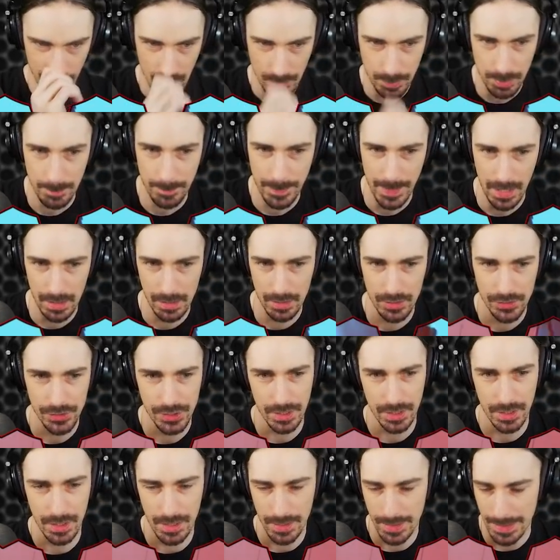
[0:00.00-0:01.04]
two propellers that
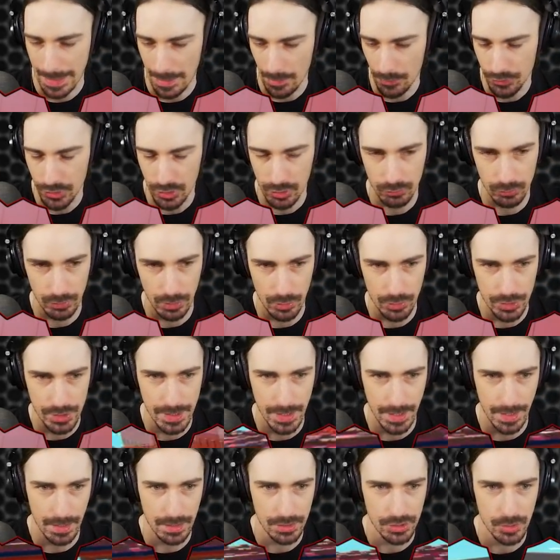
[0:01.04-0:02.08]
are gonna
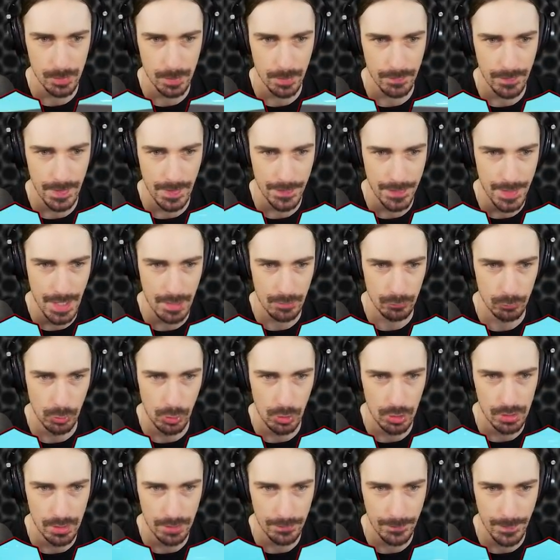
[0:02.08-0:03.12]
counter-rotate to prevent that
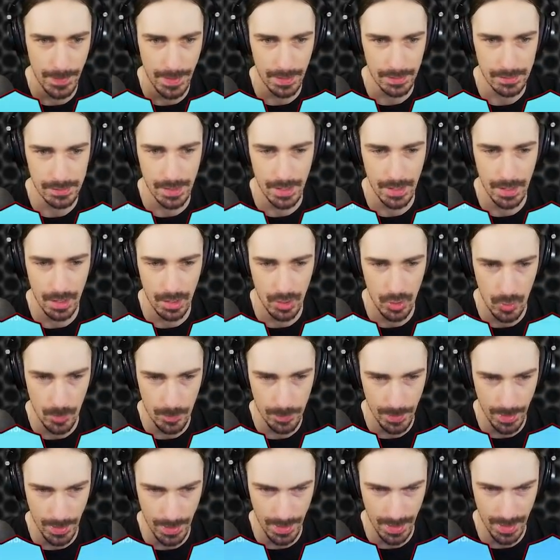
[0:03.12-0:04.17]
roll effect, I hope.
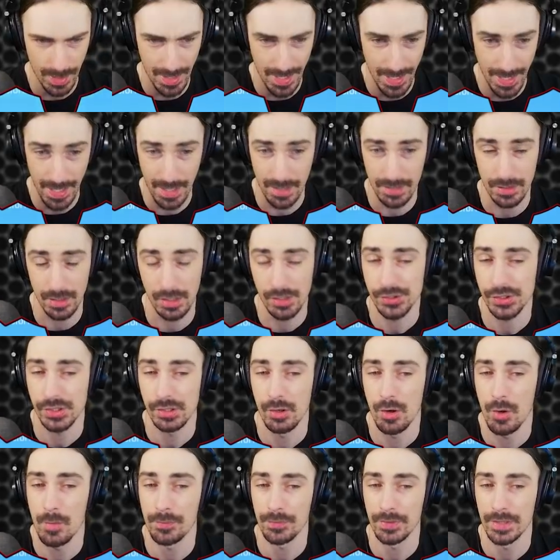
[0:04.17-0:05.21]
Uh, and also
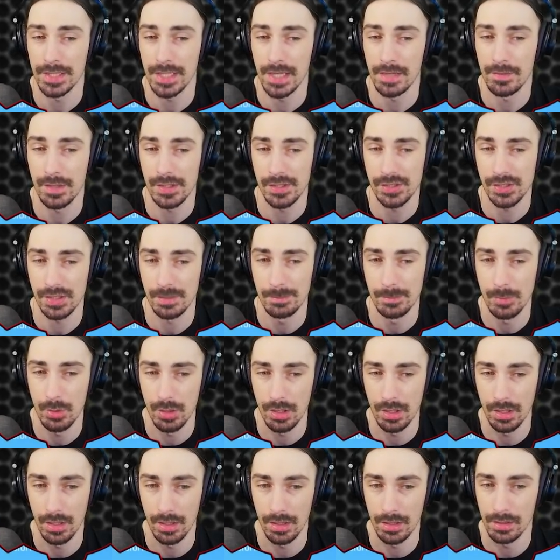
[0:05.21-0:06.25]
hopefully give us some
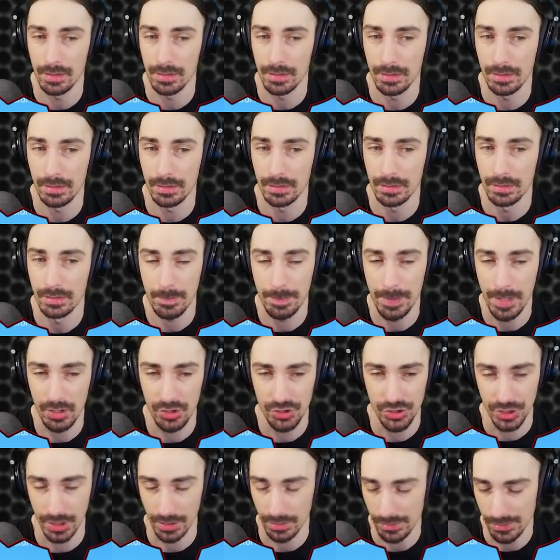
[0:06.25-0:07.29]
more
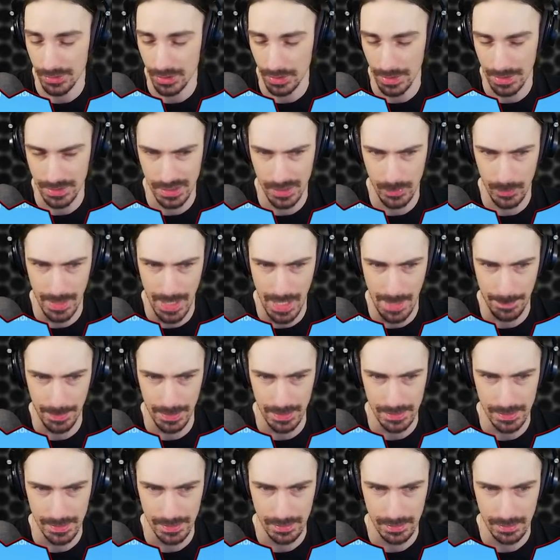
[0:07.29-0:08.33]
propulsion. So let's see what
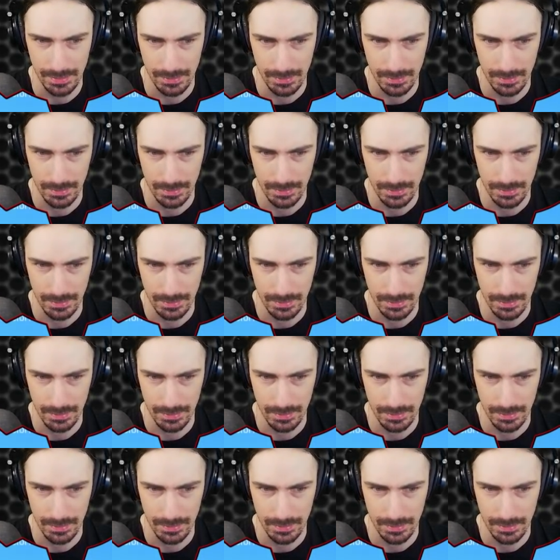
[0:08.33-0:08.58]
happens.